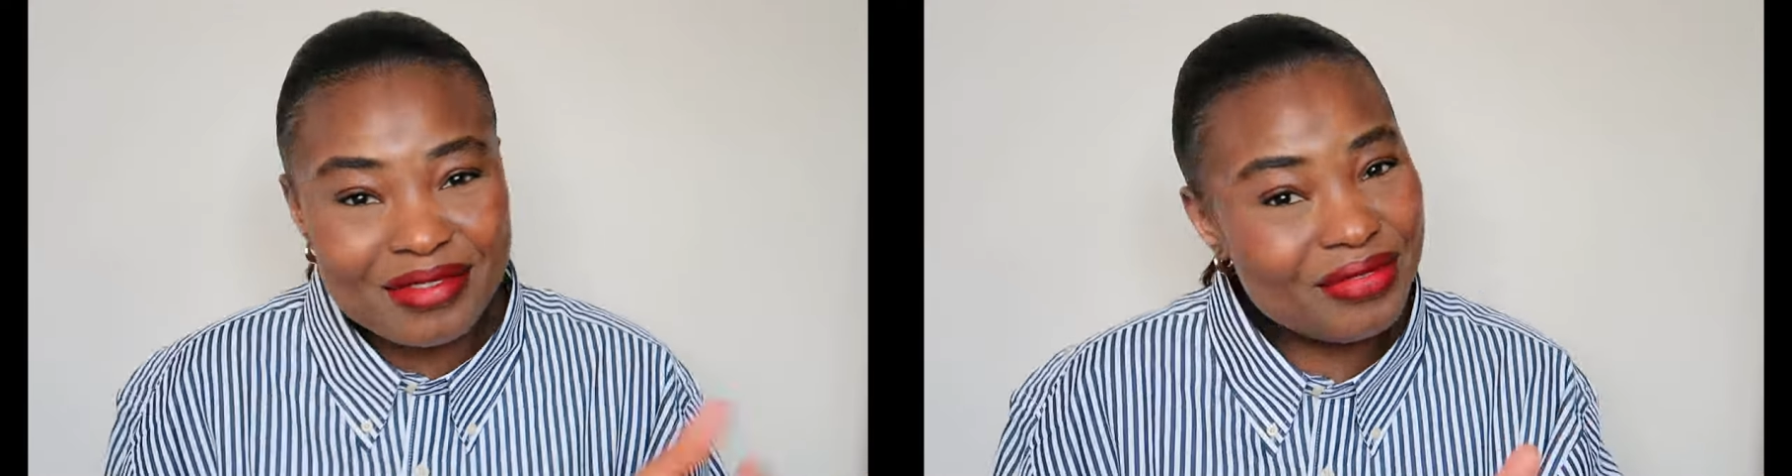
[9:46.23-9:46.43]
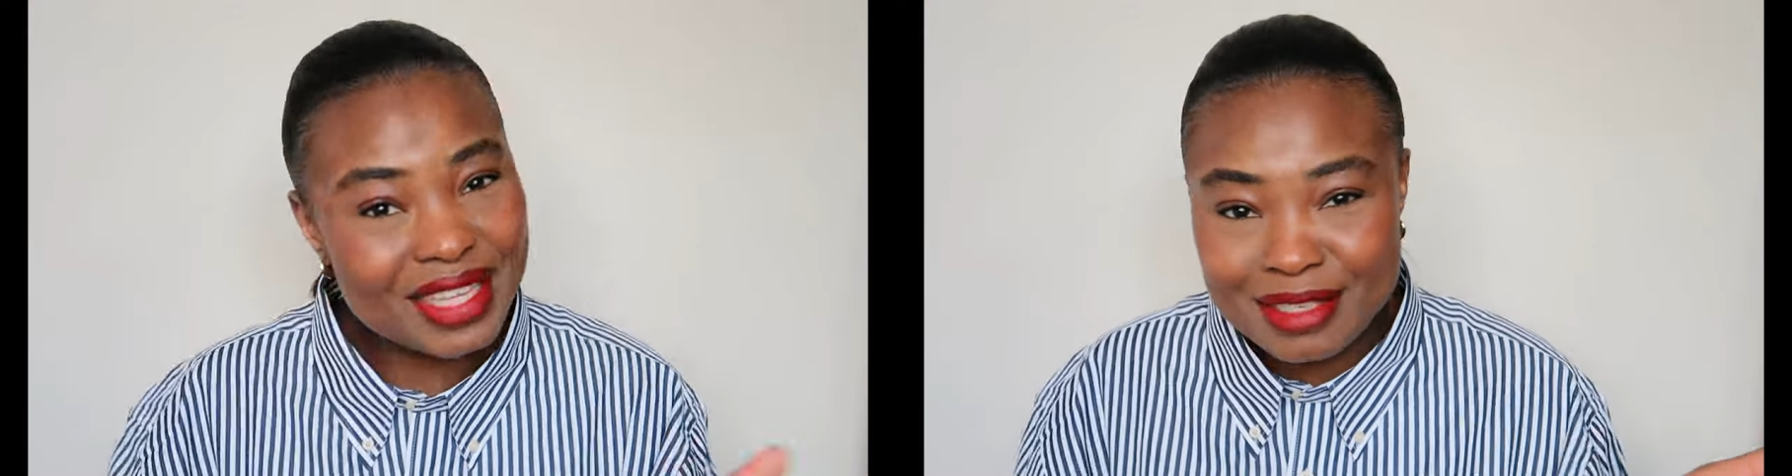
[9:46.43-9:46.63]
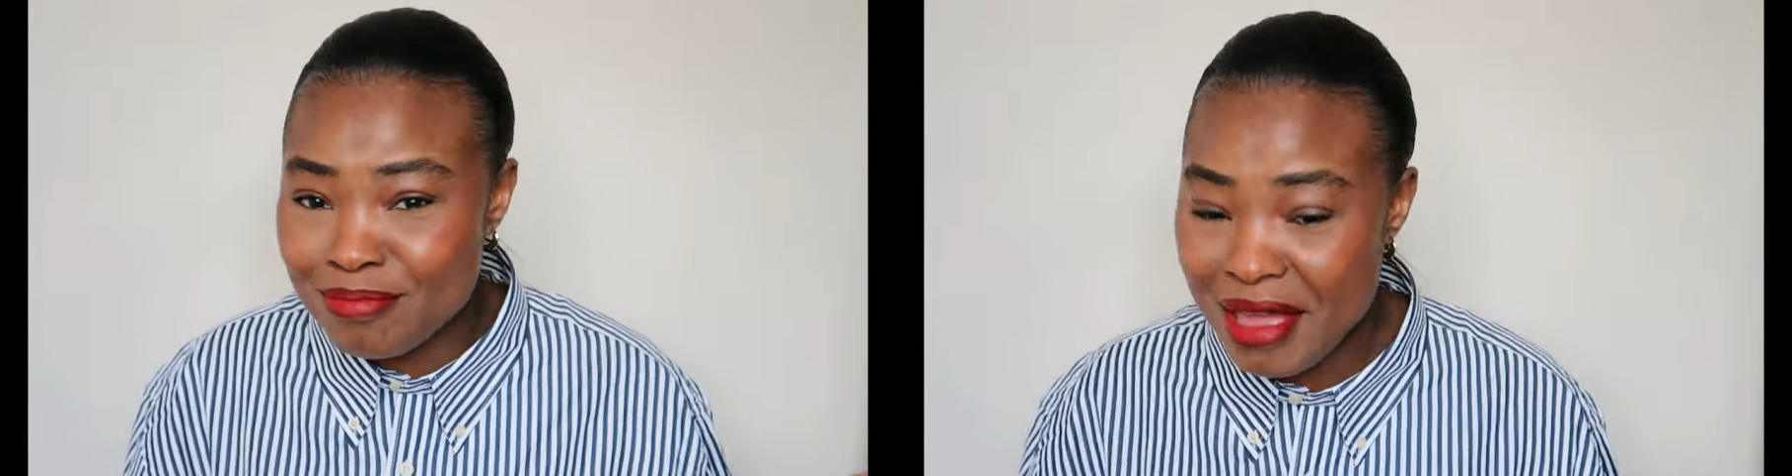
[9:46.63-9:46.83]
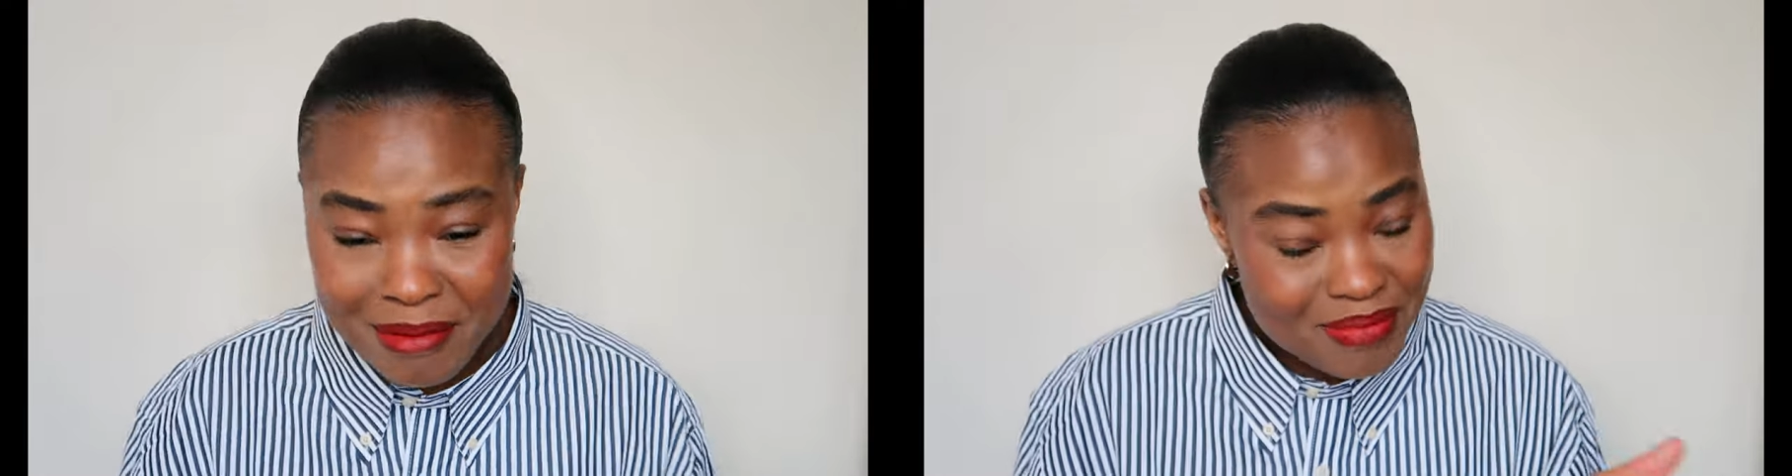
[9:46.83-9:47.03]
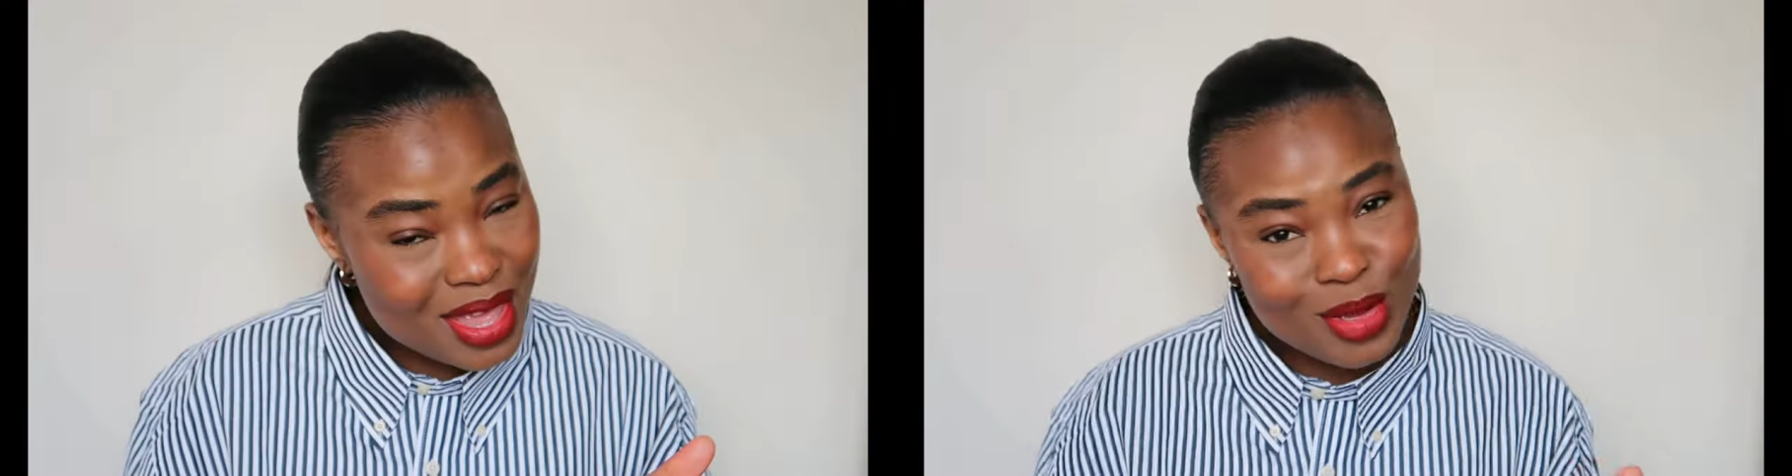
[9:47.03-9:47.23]
fit
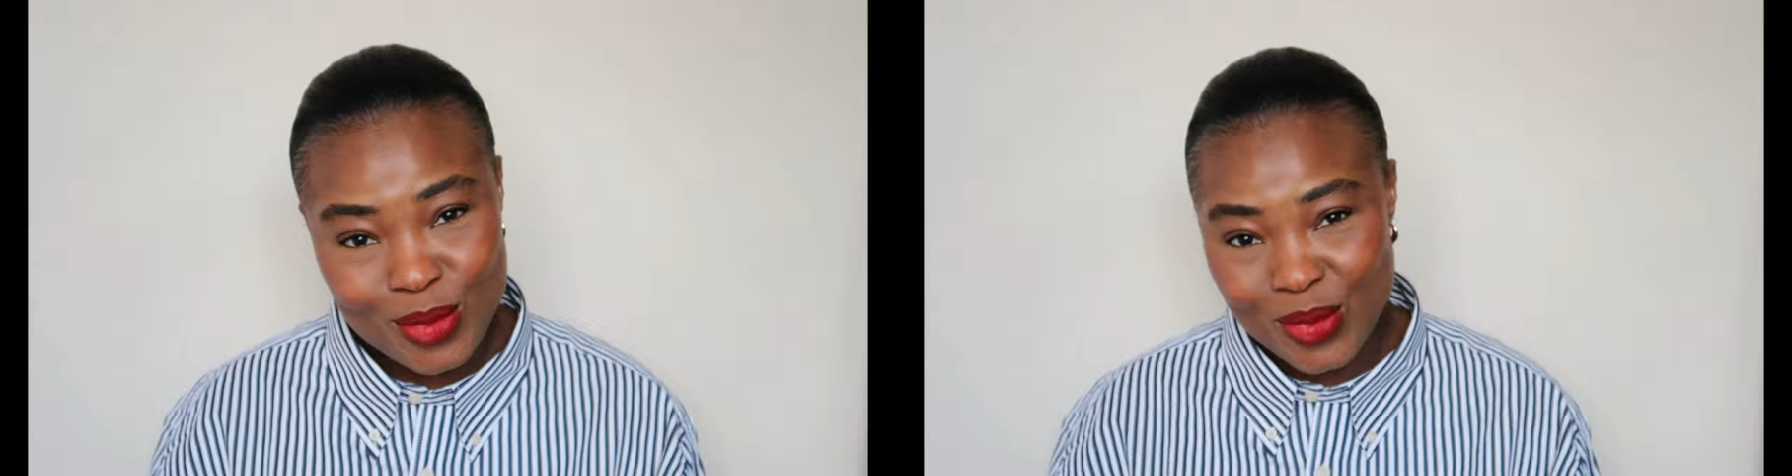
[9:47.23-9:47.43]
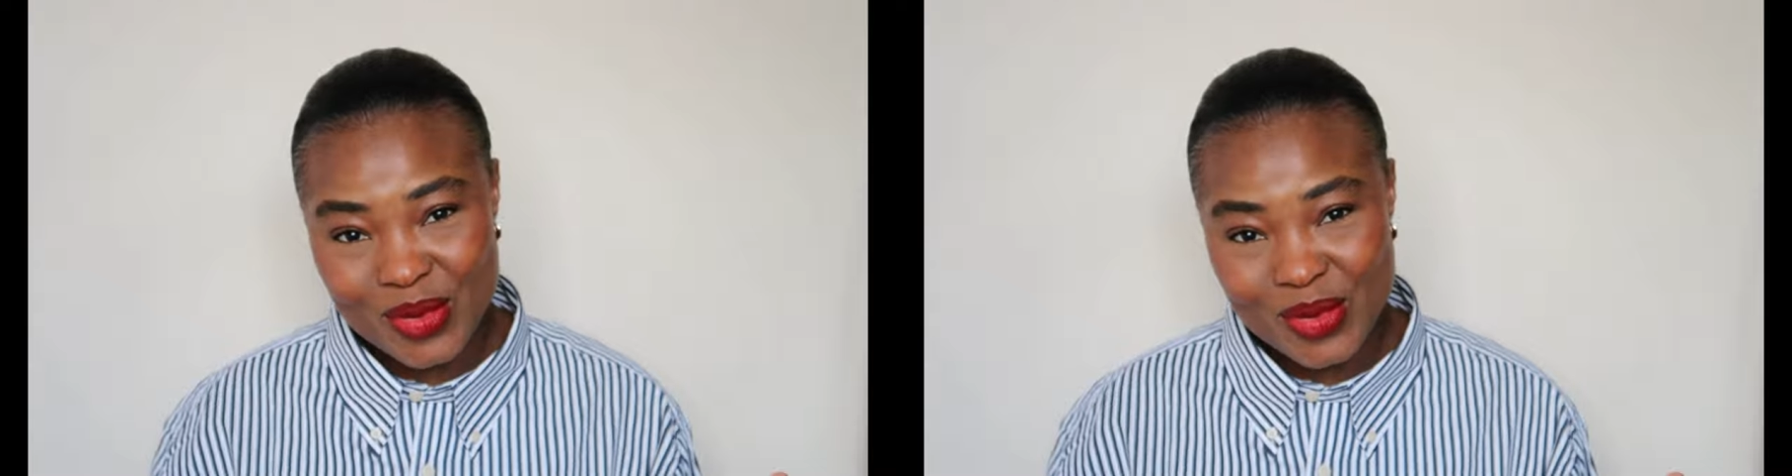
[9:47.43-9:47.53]
baby. Oh.